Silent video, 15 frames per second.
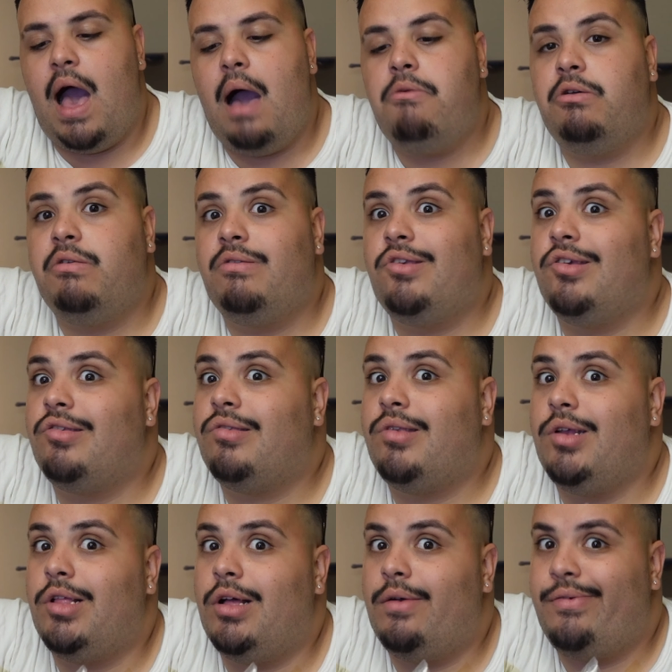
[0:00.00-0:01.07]
I was just
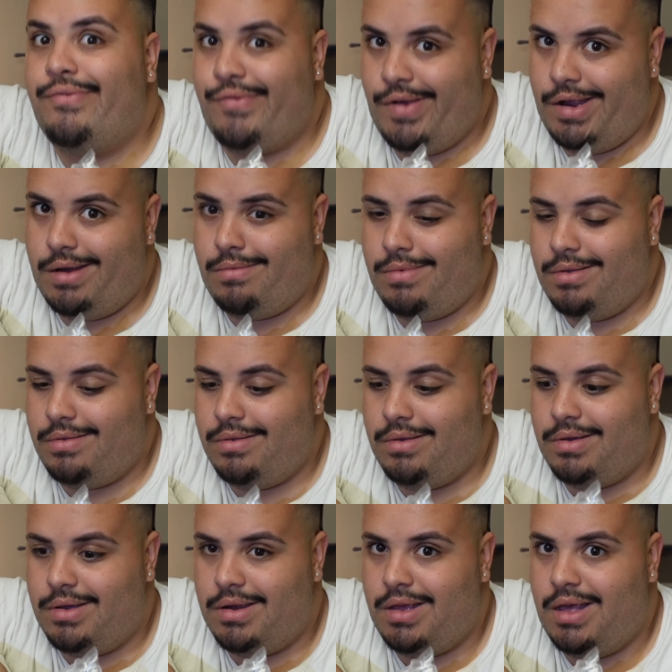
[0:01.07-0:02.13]
still afraid I wasn't
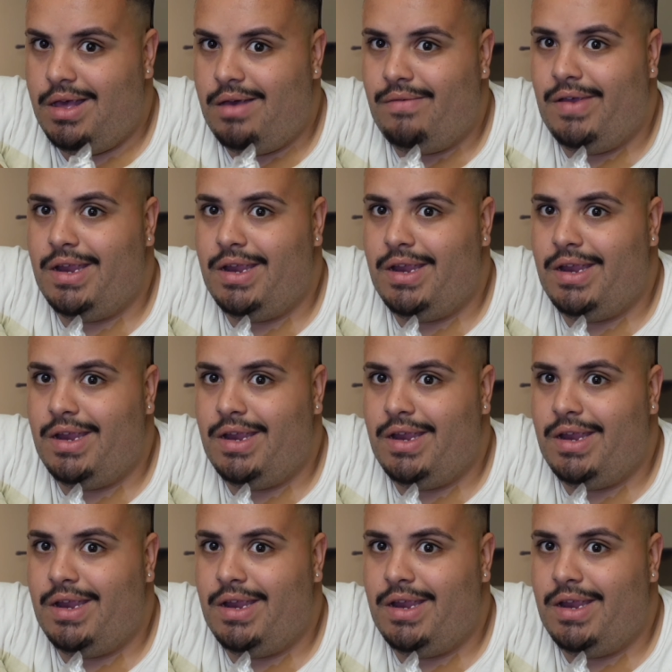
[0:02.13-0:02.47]
gonna have